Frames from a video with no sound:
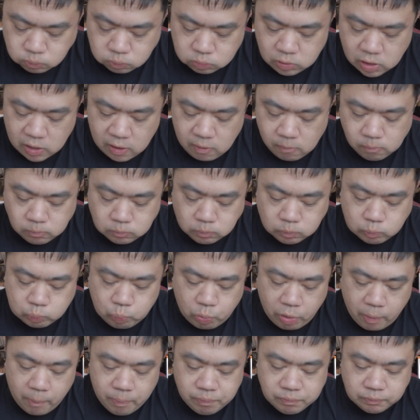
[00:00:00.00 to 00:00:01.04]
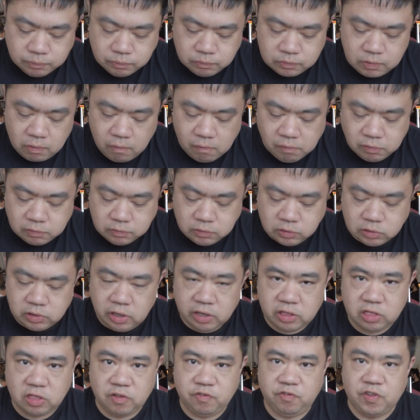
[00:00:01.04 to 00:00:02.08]
Yeah. And
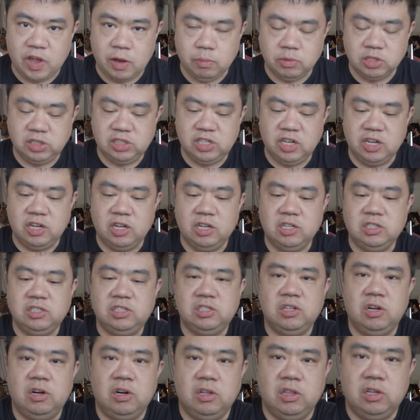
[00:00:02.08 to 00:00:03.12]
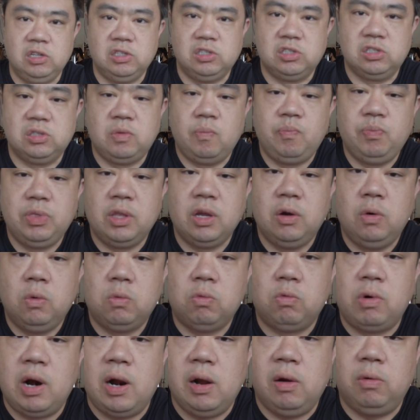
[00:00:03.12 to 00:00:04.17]
like the famous thing are these
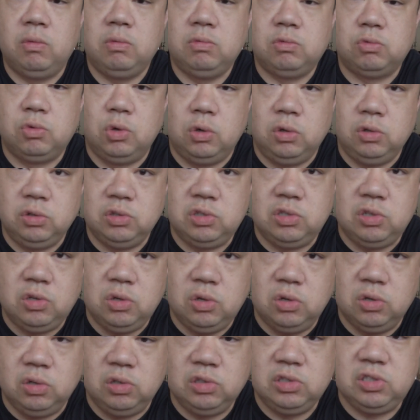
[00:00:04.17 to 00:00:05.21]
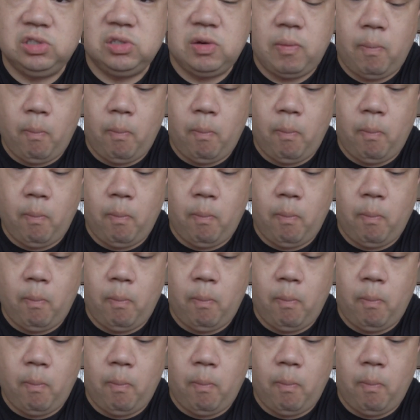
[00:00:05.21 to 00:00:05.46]
rolled noodles.